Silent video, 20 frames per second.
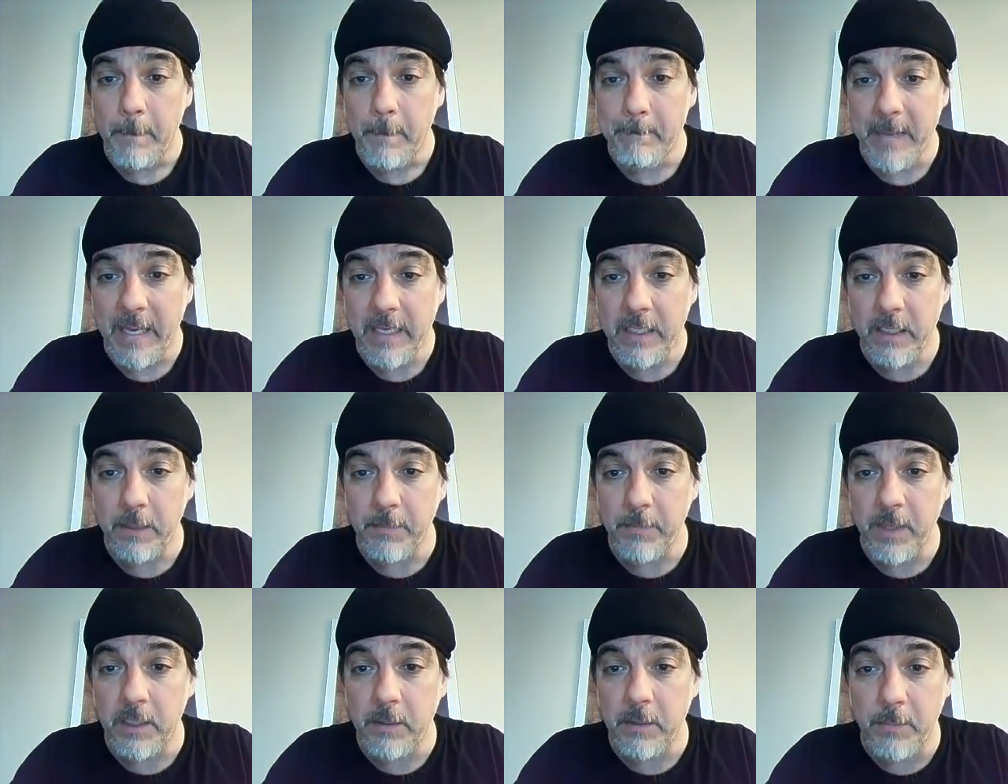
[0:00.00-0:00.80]

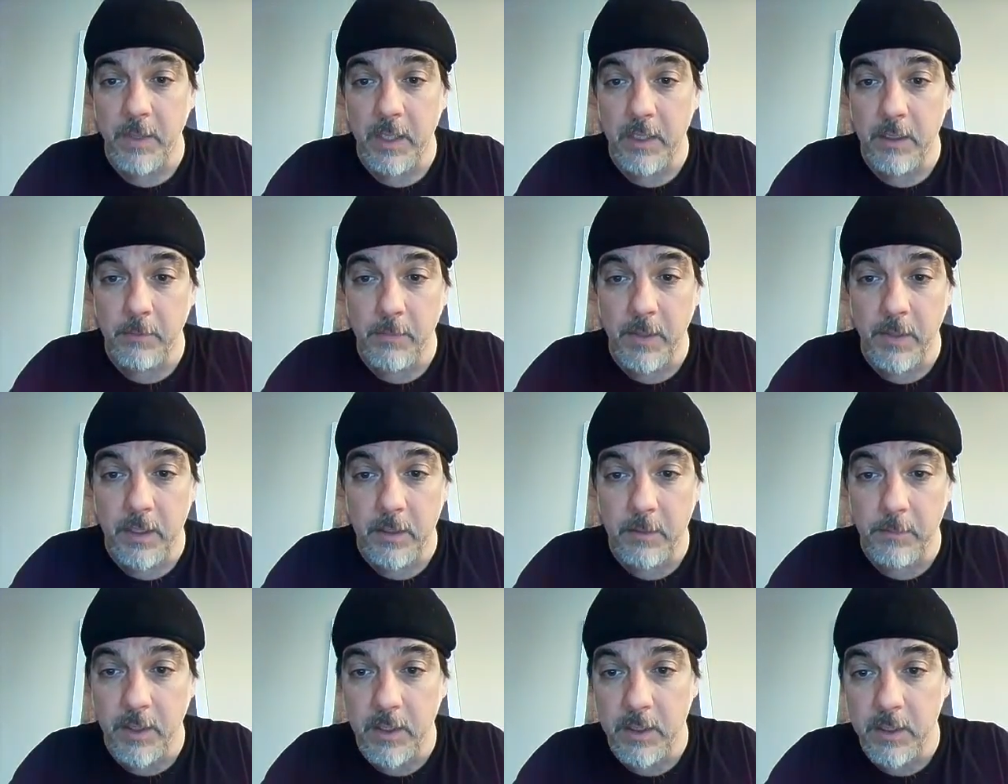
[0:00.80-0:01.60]

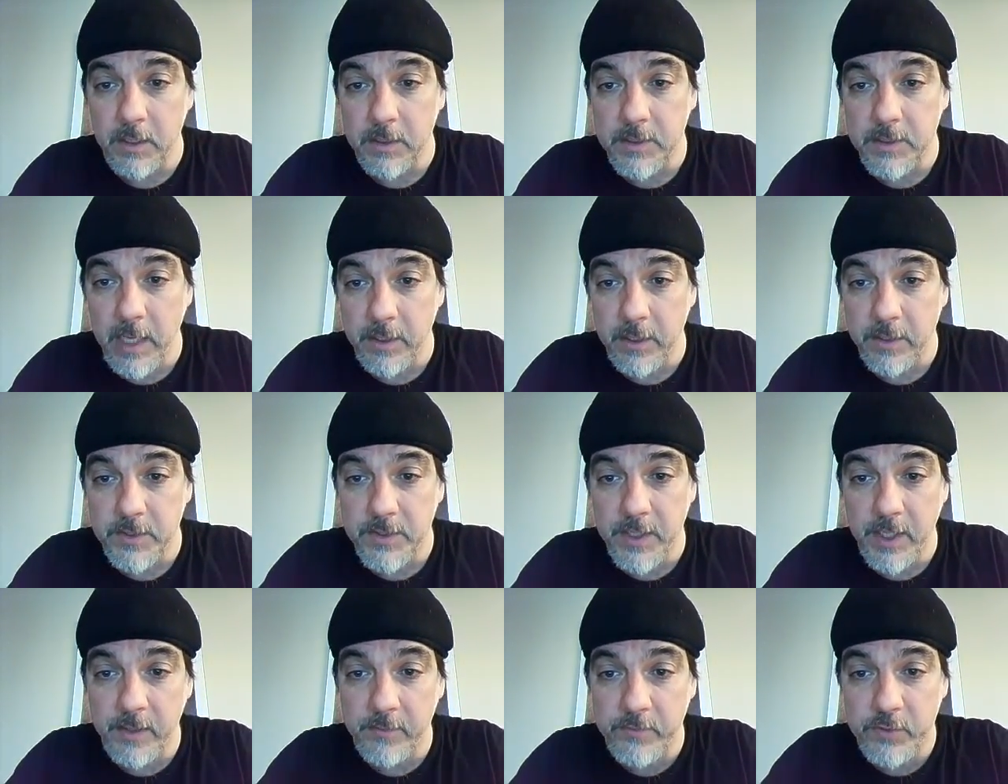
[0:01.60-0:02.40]
Many
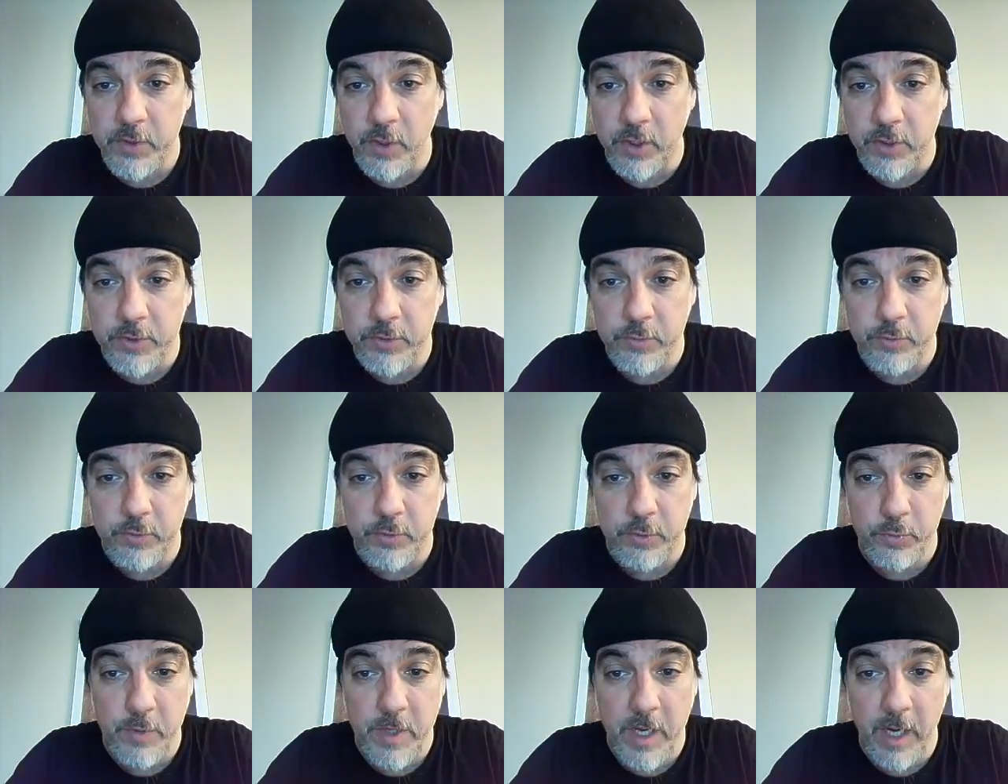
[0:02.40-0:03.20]
Italians I have talked to
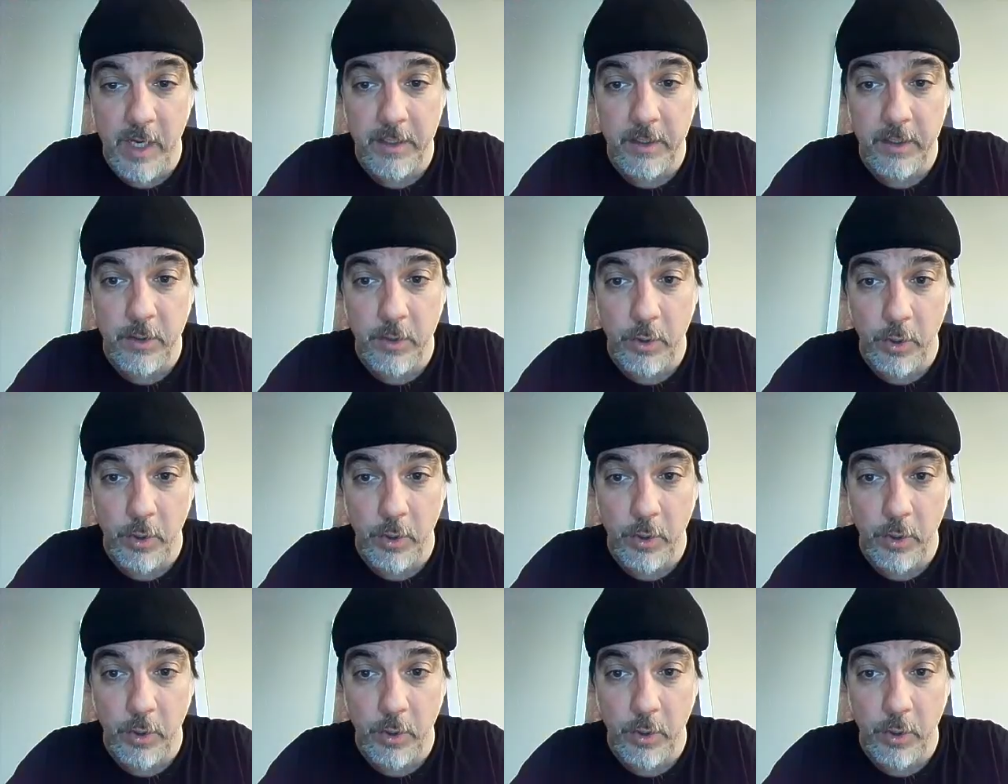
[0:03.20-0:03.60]
do not